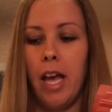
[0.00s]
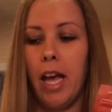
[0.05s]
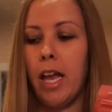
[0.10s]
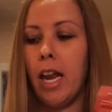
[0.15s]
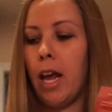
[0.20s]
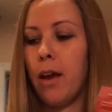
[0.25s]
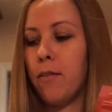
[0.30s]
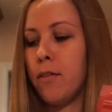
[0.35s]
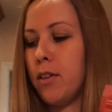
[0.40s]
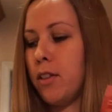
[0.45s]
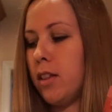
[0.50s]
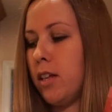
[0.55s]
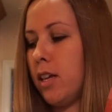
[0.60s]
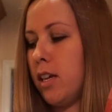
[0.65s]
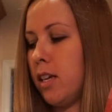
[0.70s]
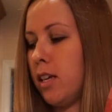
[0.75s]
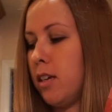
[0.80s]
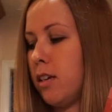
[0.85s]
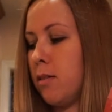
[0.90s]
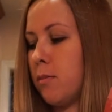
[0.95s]
And
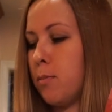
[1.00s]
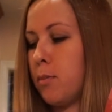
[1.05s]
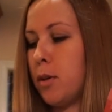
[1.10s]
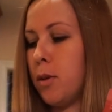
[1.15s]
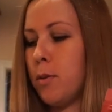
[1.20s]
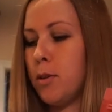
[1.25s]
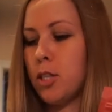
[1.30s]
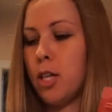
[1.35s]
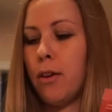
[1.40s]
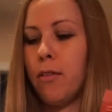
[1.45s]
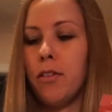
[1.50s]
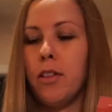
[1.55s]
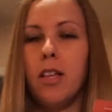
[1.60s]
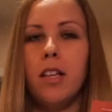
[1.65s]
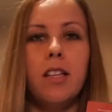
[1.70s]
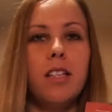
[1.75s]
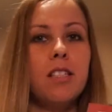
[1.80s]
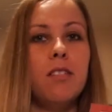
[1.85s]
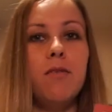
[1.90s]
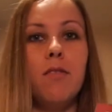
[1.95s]
everything, pretty much
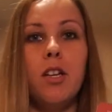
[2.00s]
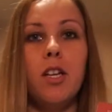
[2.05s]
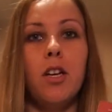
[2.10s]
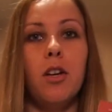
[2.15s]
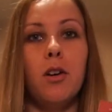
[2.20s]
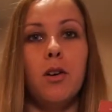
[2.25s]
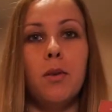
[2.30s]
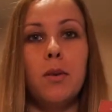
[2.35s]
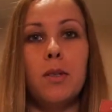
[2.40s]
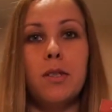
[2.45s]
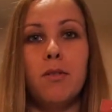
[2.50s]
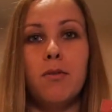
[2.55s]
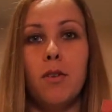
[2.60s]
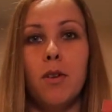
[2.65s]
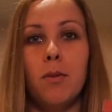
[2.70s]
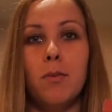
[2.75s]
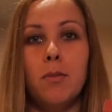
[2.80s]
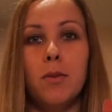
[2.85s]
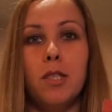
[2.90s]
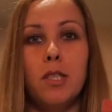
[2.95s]
everything in this video is
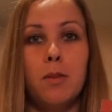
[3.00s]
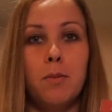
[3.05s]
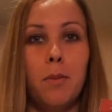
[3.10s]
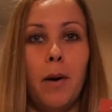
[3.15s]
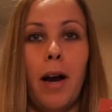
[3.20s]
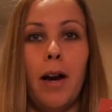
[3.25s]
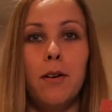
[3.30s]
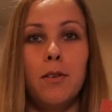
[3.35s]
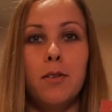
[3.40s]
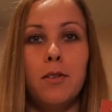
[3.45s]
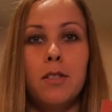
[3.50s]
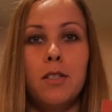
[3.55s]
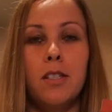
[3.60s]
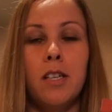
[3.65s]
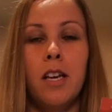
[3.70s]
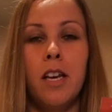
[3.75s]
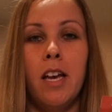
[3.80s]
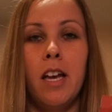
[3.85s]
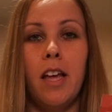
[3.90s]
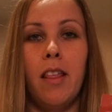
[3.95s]
from Sprouts.
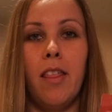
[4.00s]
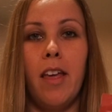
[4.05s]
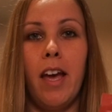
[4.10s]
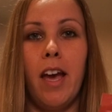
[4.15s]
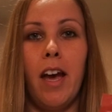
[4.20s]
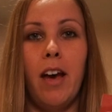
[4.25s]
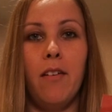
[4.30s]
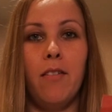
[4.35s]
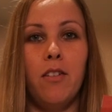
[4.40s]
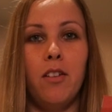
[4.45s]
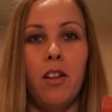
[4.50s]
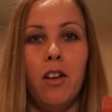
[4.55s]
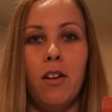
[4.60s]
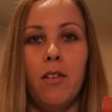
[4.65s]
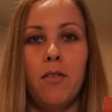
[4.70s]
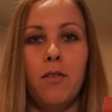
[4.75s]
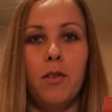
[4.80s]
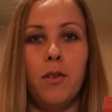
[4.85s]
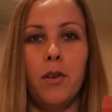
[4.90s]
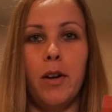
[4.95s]
They have a
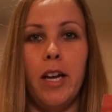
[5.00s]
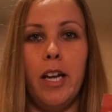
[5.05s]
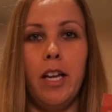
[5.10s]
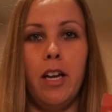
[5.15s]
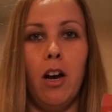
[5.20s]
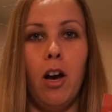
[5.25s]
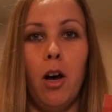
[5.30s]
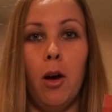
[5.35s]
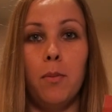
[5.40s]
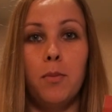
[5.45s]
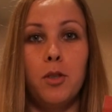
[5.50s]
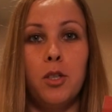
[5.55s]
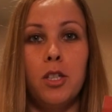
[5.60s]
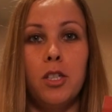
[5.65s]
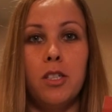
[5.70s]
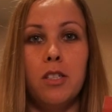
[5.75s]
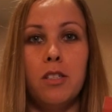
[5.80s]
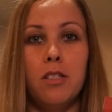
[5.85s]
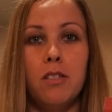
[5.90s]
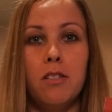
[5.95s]
lot of great
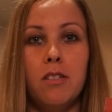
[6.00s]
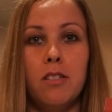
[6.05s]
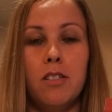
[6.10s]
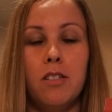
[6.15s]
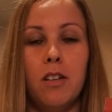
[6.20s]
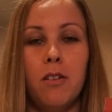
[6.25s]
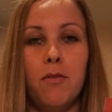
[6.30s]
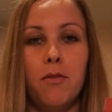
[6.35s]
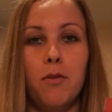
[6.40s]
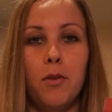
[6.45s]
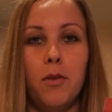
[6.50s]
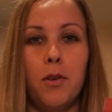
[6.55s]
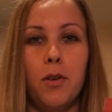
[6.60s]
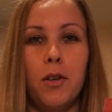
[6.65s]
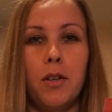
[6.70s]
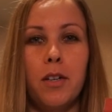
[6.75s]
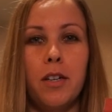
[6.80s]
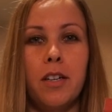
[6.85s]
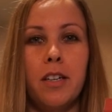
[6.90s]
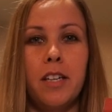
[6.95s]
options
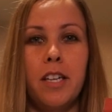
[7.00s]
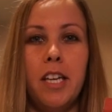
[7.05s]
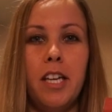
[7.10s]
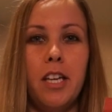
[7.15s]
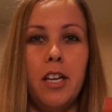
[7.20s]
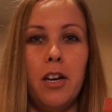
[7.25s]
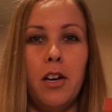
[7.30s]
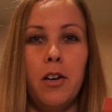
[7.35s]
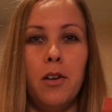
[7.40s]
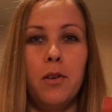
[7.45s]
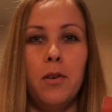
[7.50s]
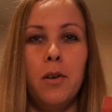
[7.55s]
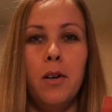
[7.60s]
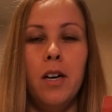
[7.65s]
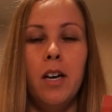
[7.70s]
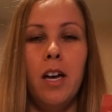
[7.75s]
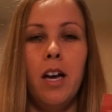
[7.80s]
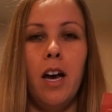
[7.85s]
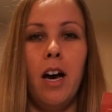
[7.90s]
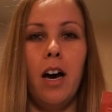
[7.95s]
for keto.
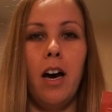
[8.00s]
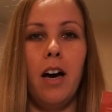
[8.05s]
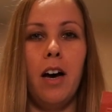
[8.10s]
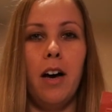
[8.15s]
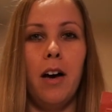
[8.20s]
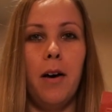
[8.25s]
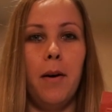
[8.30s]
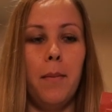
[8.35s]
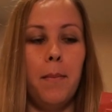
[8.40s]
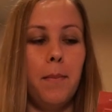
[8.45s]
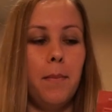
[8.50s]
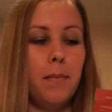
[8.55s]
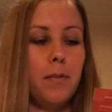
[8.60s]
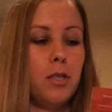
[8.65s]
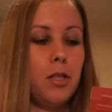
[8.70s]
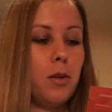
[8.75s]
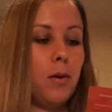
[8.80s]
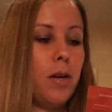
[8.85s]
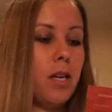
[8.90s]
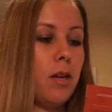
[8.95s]

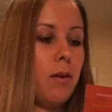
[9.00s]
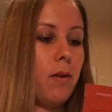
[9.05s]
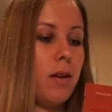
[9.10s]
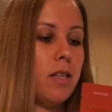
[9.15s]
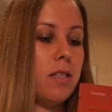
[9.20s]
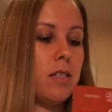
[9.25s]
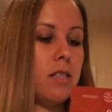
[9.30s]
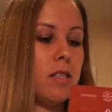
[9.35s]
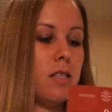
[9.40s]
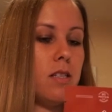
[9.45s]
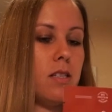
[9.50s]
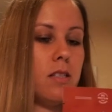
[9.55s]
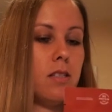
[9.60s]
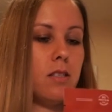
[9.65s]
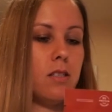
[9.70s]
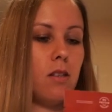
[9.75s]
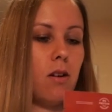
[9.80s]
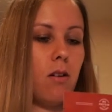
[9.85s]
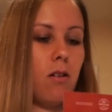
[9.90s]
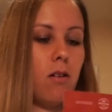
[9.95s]
So anyways,
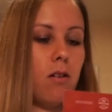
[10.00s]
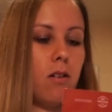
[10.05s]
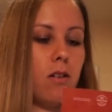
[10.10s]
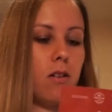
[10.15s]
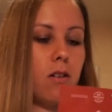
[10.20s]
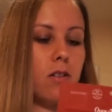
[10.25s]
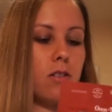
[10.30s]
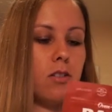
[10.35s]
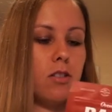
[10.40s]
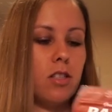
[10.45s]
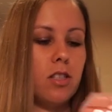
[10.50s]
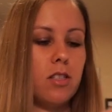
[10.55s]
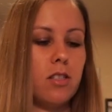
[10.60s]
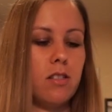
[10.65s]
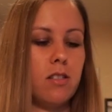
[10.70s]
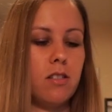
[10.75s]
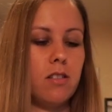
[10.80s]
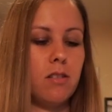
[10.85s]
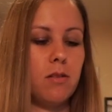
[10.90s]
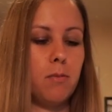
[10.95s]
these are
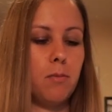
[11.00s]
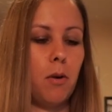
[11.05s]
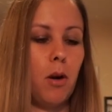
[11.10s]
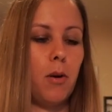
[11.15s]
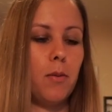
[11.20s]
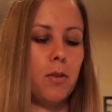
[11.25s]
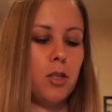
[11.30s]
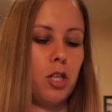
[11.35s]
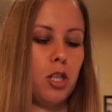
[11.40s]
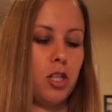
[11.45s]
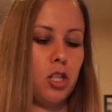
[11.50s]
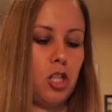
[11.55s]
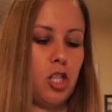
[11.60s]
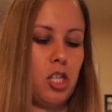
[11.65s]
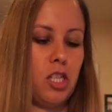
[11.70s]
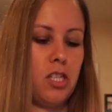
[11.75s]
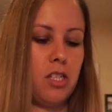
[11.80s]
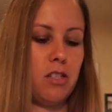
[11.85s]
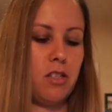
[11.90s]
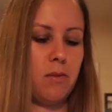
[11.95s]
just Parmesan
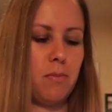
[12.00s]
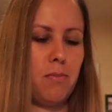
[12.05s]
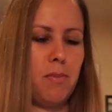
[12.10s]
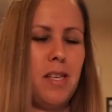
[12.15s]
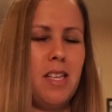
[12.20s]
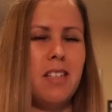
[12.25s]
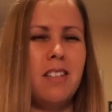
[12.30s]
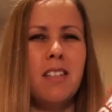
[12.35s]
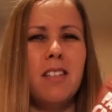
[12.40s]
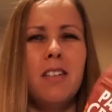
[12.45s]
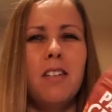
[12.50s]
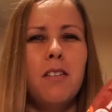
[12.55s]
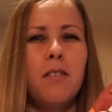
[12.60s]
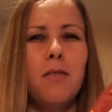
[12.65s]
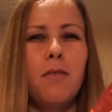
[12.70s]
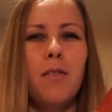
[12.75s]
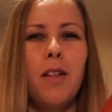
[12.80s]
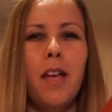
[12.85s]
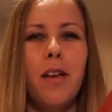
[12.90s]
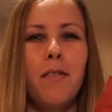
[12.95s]
cheese or pizza
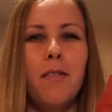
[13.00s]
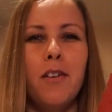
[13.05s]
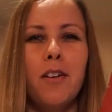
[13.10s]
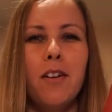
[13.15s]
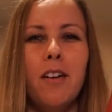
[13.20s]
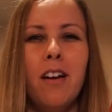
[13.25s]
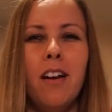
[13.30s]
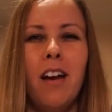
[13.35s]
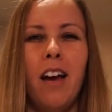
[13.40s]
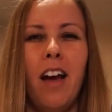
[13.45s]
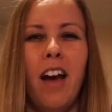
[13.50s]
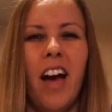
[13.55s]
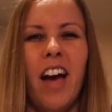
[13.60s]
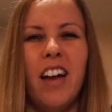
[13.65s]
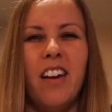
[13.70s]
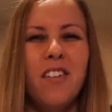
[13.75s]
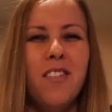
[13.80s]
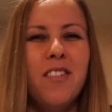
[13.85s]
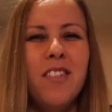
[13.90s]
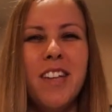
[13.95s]
flavor.
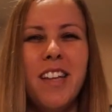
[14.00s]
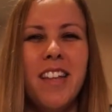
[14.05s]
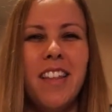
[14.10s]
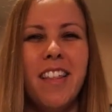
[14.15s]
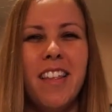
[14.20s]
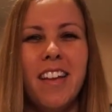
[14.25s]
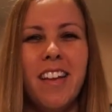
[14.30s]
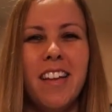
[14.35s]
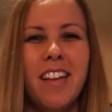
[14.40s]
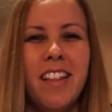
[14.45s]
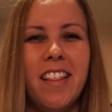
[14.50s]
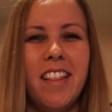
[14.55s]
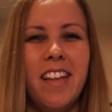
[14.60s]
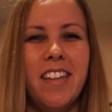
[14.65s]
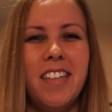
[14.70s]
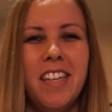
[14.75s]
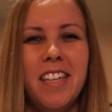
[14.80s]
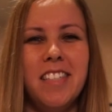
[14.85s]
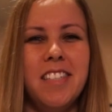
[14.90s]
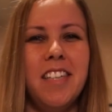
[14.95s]
I don't really think
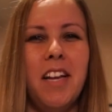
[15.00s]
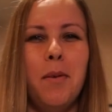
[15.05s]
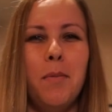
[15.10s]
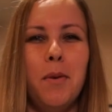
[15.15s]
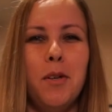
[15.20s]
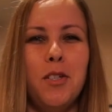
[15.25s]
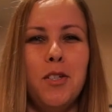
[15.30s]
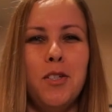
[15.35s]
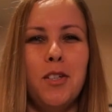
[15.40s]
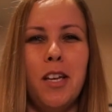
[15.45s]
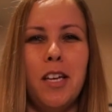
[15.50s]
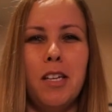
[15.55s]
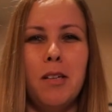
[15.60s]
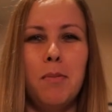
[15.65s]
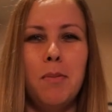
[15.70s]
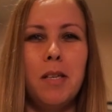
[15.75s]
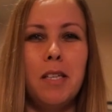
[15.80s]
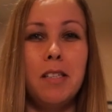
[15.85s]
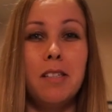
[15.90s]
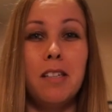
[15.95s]
they taste that much like
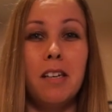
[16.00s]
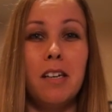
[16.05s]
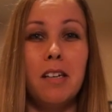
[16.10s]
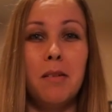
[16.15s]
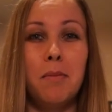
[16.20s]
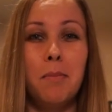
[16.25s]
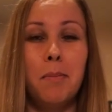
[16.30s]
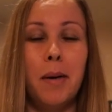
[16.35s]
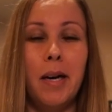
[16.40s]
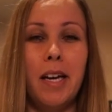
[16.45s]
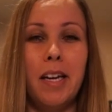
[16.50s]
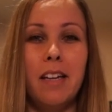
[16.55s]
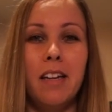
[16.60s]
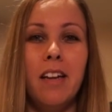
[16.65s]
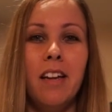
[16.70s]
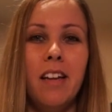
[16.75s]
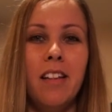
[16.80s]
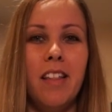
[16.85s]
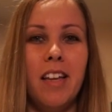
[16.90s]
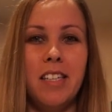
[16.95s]
pizza, but
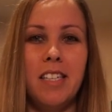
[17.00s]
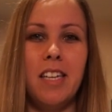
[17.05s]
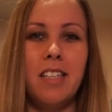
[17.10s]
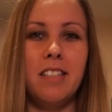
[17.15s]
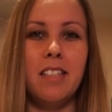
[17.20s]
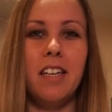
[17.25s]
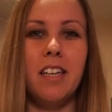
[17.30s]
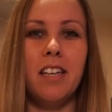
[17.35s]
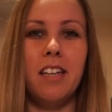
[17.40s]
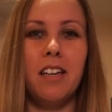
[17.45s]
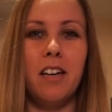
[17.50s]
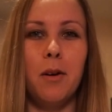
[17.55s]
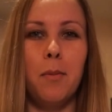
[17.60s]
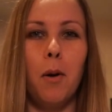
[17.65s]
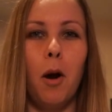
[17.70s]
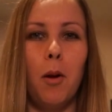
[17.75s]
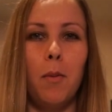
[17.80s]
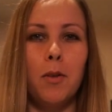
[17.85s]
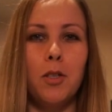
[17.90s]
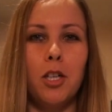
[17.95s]
they taste like a
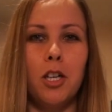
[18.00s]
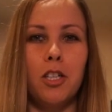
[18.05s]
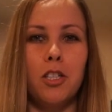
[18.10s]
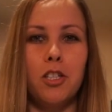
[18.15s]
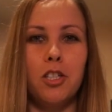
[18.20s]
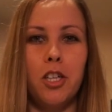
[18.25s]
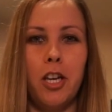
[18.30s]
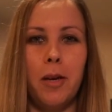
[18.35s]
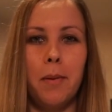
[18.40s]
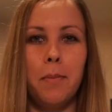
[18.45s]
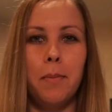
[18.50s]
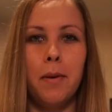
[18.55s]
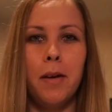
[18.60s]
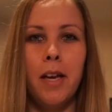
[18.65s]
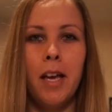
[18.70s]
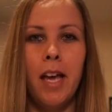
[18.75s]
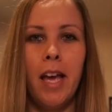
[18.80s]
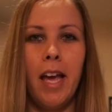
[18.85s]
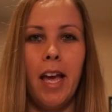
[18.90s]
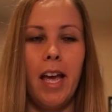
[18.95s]
Parmesan chip.
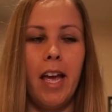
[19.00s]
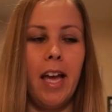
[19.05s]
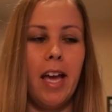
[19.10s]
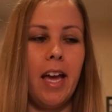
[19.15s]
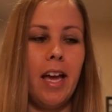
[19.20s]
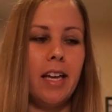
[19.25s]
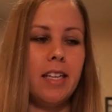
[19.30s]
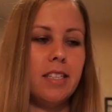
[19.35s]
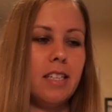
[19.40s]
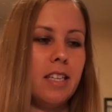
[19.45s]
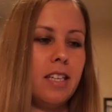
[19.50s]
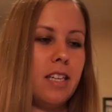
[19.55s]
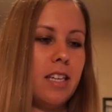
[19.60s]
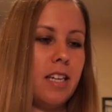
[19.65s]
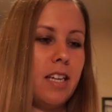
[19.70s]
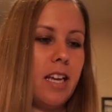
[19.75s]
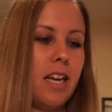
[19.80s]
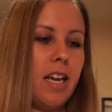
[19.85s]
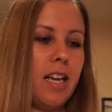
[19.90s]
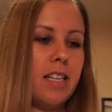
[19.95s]
And in
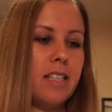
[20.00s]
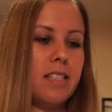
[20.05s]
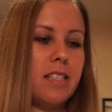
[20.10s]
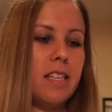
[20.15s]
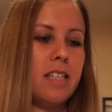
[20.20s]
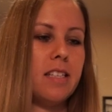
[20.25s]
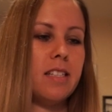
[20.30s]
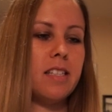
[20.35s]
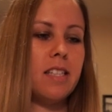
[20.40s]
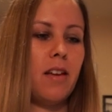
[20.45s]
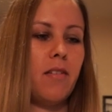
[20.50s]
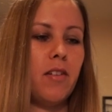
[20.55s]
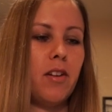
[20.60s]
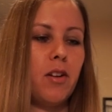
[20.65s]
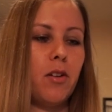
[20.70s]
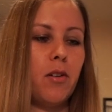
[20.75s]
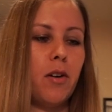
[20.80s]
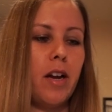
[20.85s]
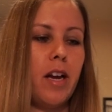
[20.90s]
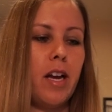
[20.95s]
any case, it's 7
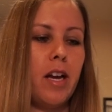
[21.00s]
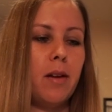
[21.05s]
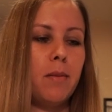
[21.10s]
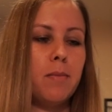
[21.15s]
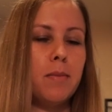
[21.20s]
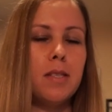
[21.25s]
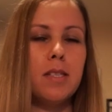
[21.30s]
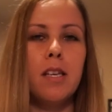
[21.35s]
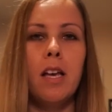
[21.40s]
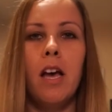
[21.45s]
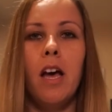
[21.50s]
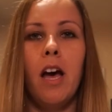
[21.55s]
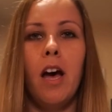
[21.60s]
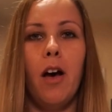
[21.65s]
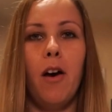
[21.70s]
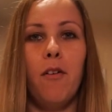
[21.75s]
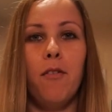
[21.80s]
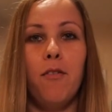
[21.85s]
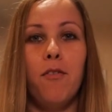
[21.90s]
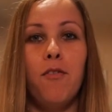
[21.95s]
grams
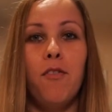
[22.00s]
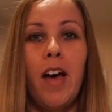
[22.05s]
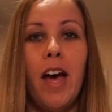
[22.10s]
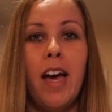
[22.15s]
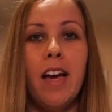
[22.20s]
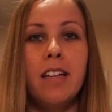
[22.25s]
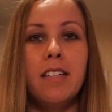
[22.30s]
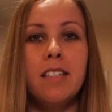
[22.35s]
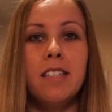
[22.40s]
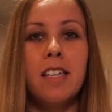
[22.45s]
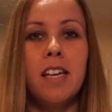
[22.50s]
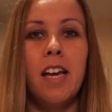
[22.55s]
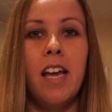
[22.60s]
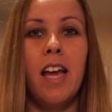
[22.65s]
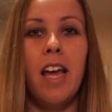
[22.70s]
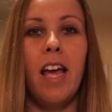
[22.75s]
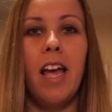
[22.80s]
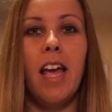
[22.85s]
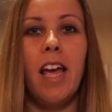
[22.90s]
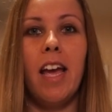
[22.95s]
of fat,
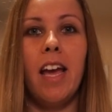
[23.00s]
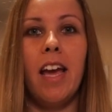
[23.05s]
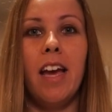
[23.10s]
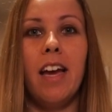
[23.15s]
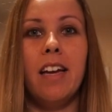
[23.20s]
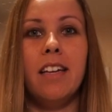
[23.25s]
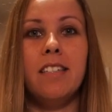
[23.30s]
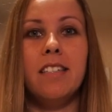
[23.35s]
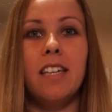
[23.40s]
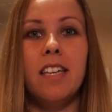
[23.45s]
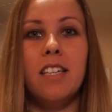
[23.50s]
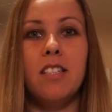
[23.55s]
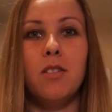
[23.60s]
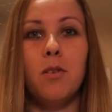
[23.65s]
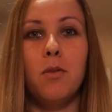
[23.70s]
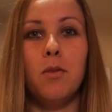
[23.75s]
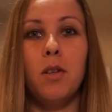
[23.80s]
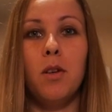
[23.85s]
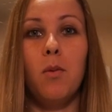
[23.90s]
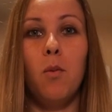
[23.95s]
and it's
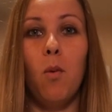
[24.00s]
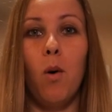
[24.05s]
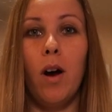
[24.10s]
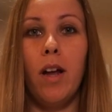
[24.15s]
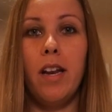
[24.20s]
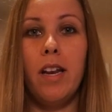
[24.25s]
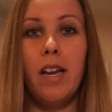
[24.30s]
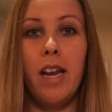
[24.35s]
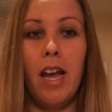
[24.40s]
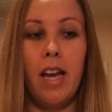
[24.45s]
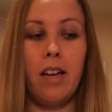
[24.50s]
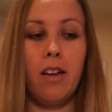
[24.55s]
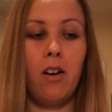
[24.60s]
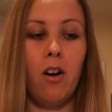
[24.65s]
only 1 net